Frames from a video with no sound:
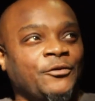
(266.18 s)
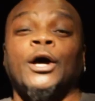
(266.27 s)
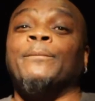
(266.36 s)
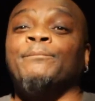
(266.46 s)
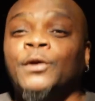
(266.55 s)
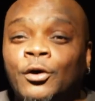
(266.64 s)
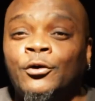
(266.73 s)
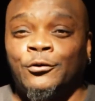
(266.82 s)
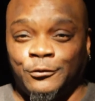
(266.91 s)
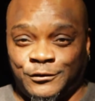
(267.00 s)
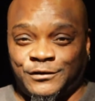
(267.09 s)

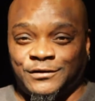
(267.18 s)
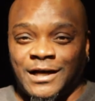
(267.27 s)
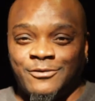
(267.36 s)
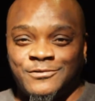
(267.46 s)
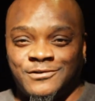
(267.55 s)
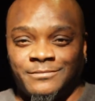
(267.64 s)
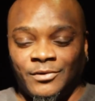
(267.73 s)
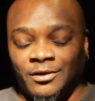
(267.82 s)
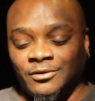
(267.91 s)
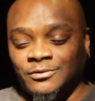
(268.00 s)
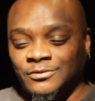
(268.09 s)
amused. I was
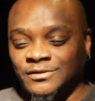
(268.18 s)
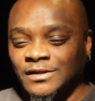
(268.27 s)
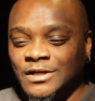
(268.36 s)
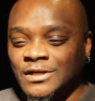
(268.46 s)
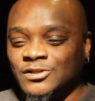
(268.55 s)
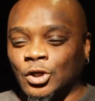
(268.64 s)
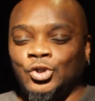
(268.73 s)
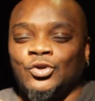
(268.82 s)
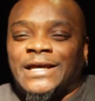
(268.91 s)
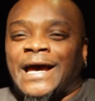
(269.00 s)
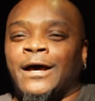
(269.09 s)
amused. So you
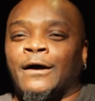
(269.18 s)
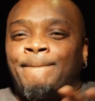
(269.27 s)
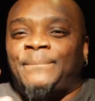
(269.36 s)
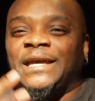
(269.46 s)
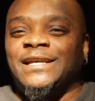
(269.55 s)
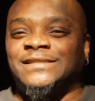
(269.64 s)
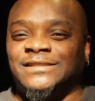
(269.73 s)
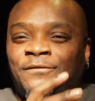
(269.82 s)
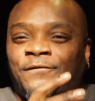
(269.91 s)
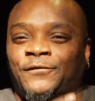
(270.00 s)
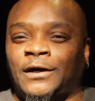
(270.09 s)
got a beast
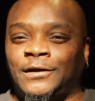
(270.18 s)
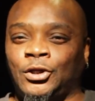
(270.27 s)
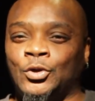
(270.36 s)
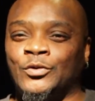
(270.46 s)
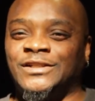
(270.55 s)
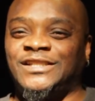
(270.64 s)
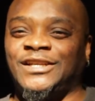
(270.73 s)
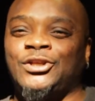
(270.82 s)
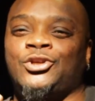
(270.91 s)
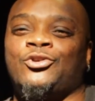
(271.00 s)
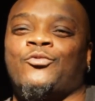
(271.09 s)
in front of you, and
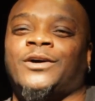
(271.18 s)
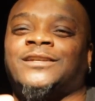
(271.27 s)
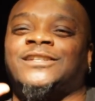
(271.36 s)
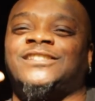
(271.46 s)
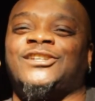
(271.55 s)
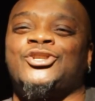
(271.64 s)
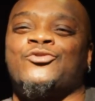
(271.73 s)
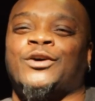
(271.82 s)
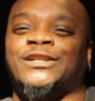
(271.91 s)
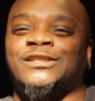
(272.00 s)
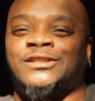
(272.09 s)
then you wanna
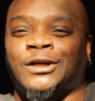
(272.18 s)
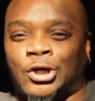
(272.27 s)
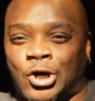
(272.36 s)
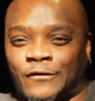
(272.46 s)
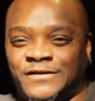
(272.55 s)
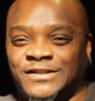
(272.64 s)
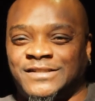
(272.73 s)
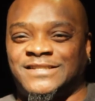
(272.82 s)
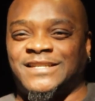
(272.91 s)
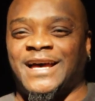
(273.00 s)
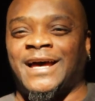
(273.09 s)
duck off to the
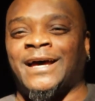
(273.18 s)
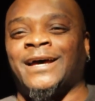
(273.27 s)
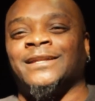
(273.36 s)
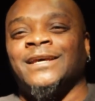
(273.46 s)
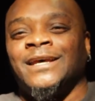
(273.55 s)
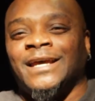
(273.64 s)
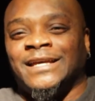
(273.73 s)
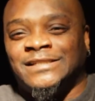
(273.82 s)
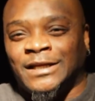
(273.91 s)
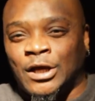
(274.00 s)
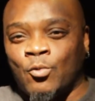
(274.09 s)
side and
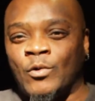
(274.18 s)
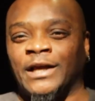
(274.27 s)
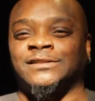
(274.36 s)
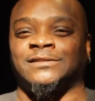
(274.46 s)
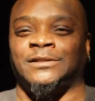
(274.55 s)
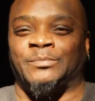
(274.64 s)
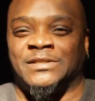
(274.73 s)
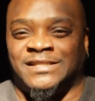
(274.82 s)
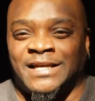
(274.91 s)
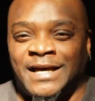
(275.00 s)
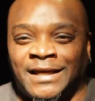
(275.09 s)
then wake a sleeping
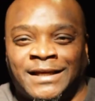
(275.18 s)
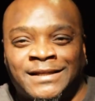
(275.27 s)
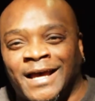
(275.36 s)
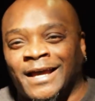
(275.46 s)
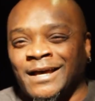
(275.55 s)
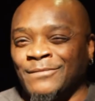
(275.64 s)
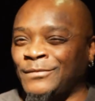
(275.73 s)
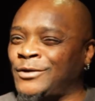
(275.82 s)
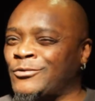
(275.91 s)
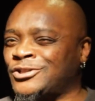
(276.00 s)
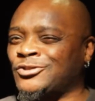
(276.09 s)
giant. Like, I
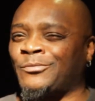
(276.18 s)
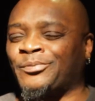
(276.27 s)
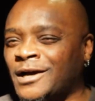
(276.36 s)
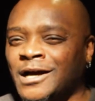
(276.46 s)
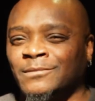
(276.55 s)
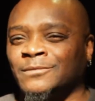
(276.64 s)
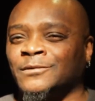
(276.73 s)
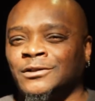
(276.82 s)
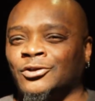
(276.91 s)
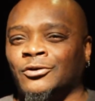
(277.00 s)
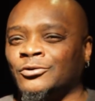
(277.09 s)
mean, what's your problem,
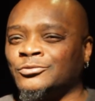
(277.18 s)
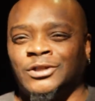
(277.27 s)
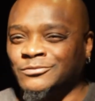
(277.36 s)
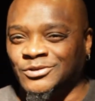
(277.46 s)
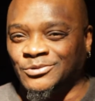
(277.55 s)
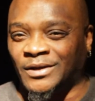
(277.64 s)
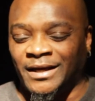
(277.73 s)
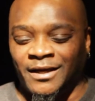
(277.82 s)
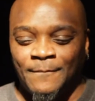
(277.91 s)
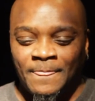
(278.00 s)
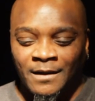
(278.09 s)
little dude? Don't do that.